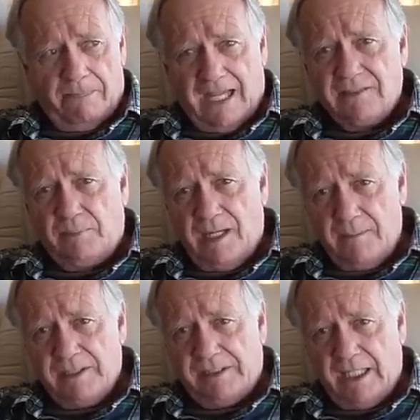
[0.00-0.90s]
that's my
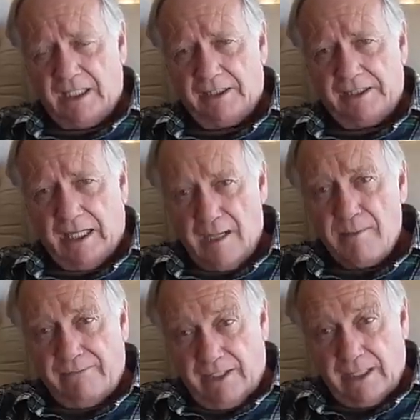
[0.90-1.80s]
mentality.
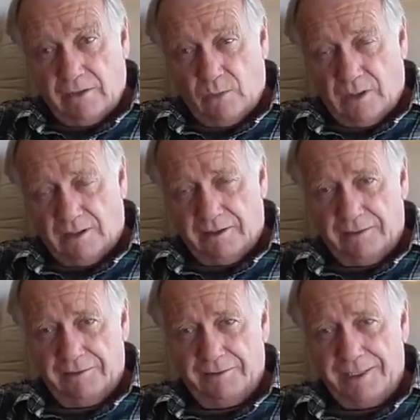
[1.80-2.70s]
I'm a van
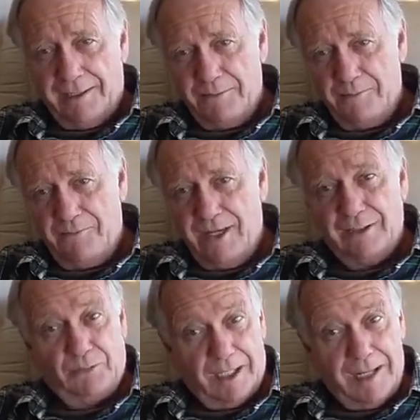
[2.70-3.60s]
dweller, and
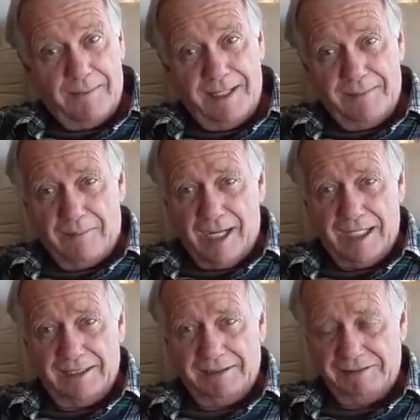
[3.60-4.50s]
that's what I mean
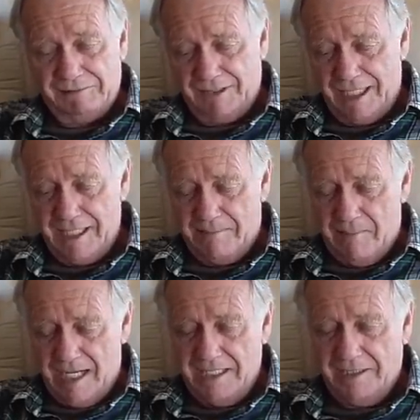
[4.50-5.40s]
by
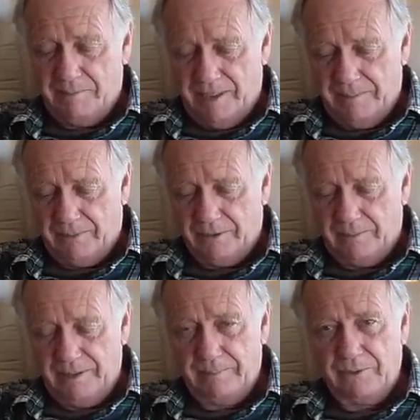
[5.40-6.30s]
like-minded people,
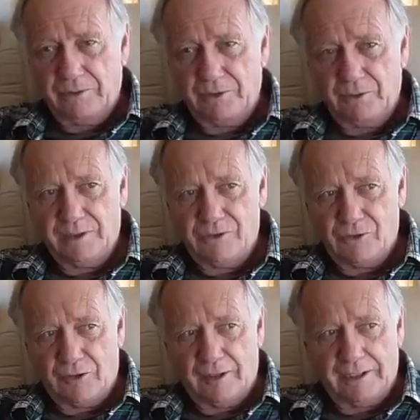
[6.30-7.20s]
people who
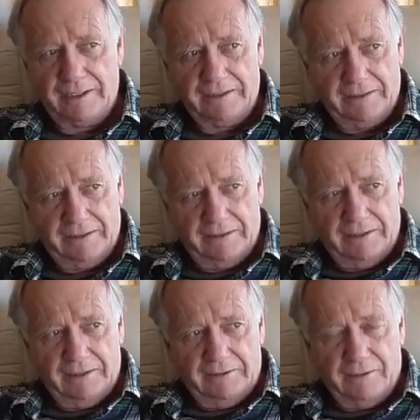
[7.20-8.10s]
enjoy
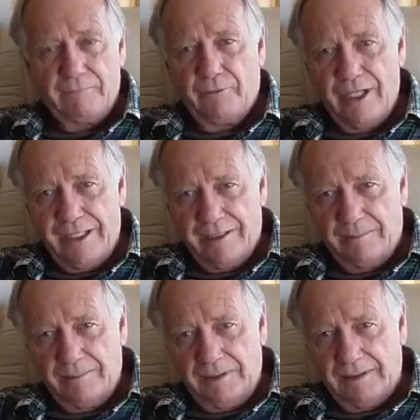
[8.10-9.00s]
the
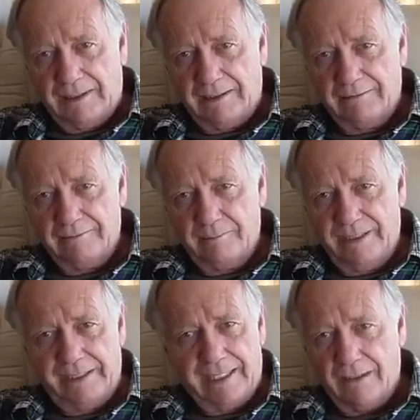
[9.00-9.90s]
freedom of
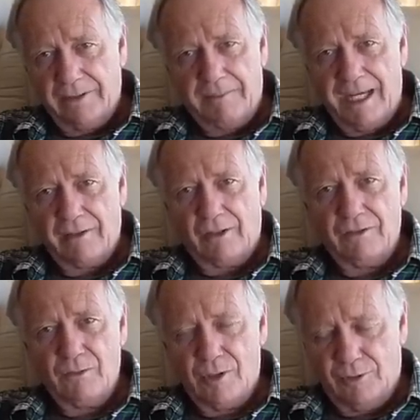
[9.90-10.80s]
being out and about on
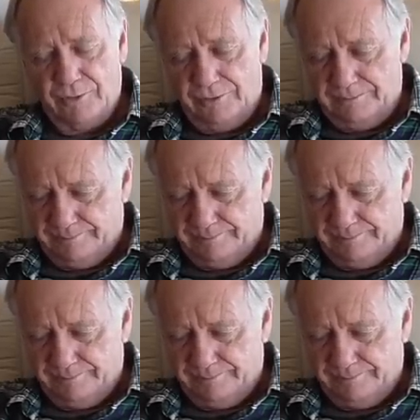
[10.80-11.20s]
the road.